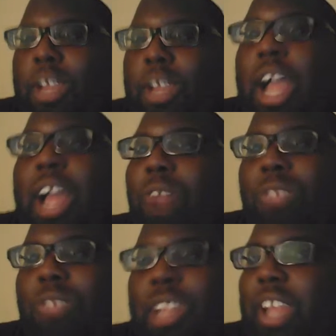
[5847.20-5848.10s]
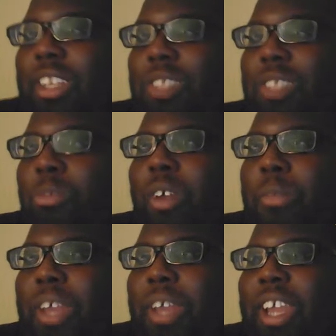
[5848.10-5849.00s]
I'm at this
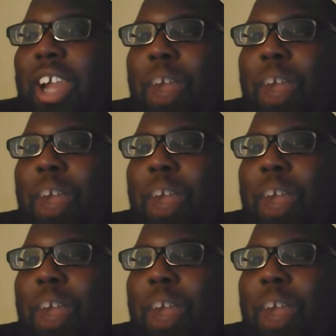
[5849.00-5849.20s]
point, man.